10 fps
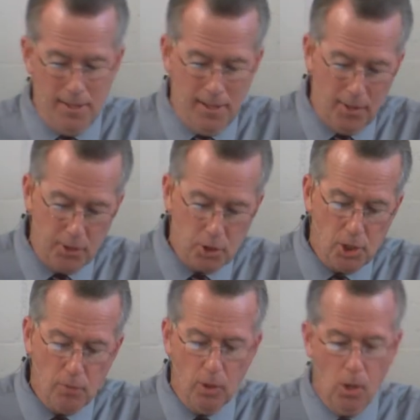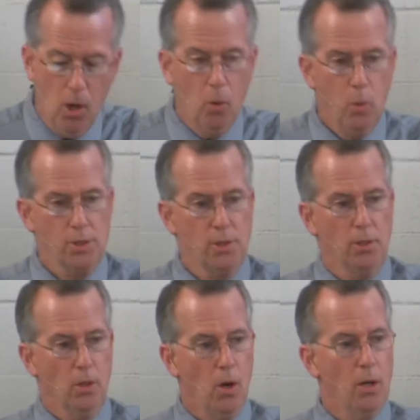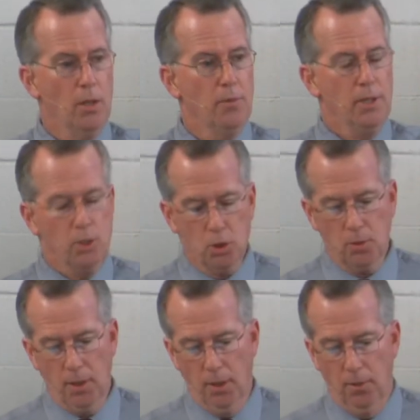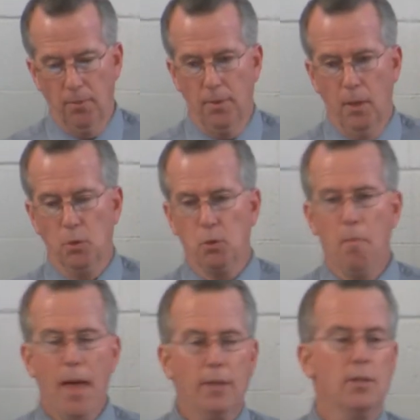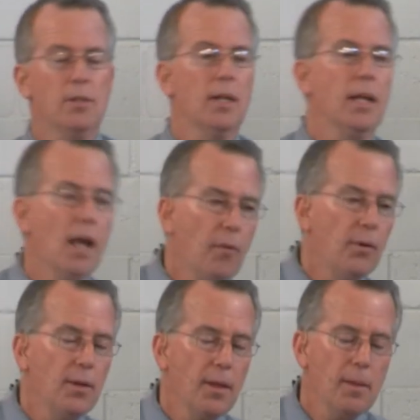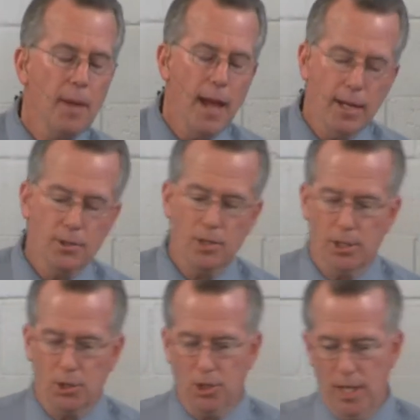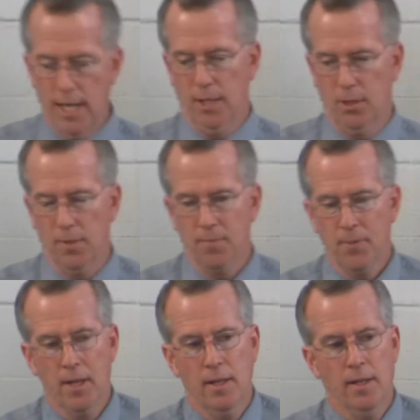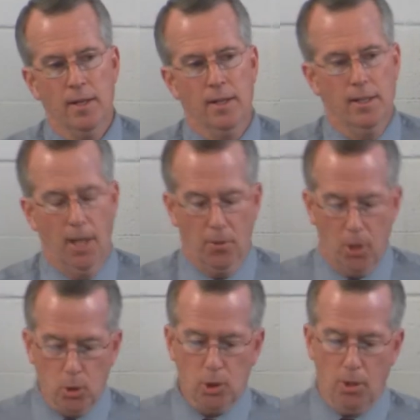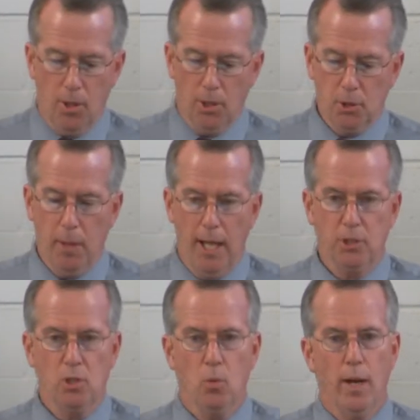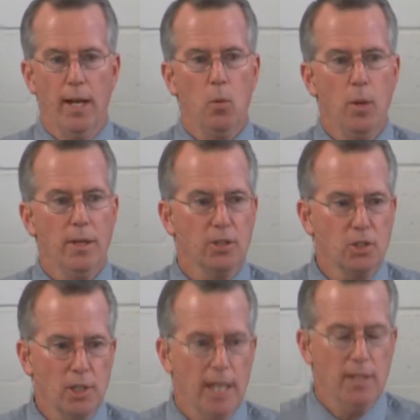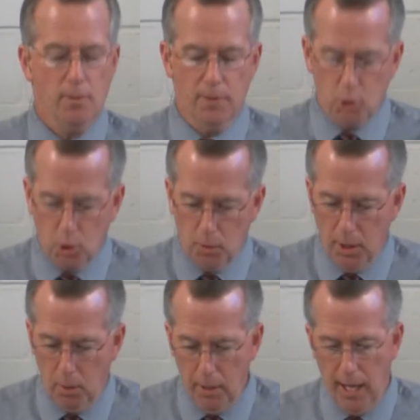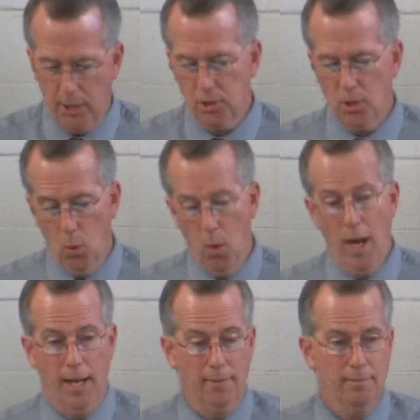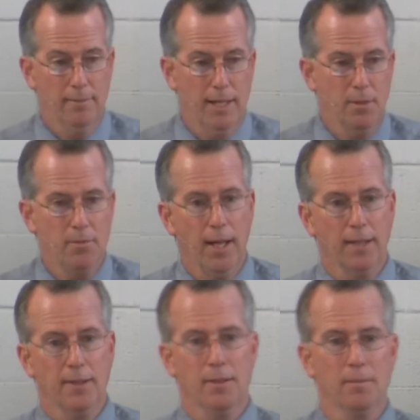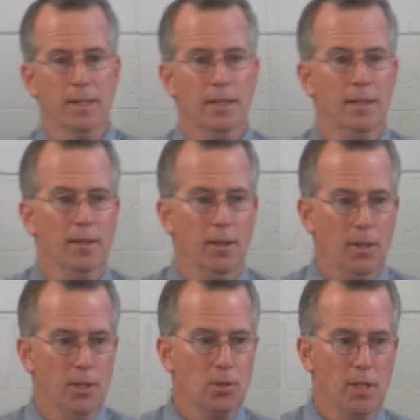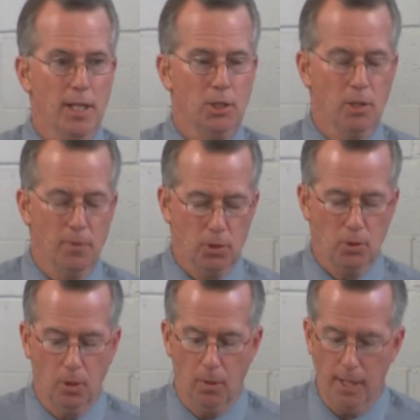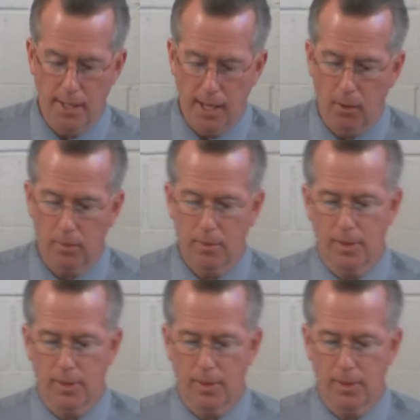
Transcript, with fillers: The civil law was the law of Israel that was meant to govern them as a state. Now, those laws passed away when the state of Israel passed away, and the fact that there is a nation of Israel right now